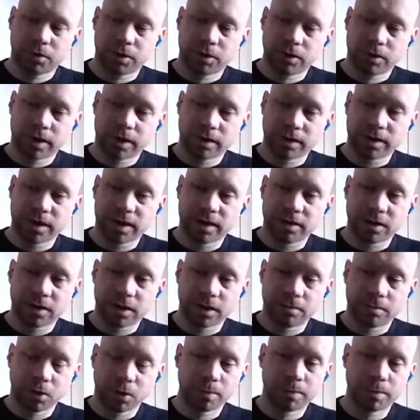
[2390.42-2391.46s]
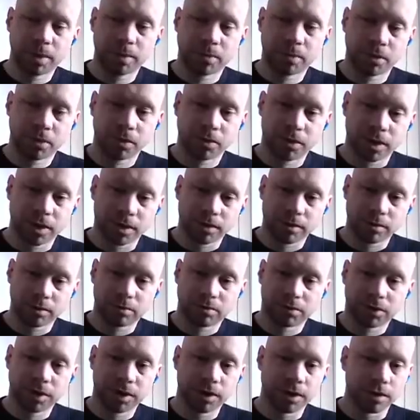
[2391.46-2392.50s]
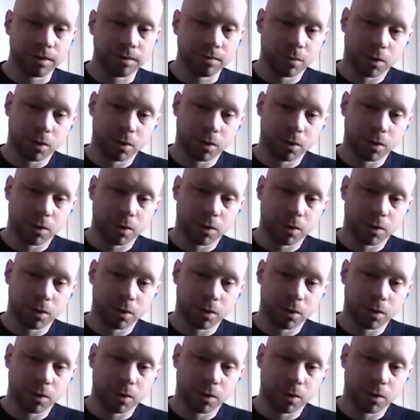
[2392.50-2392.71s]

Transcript: on that, you got more people that played it,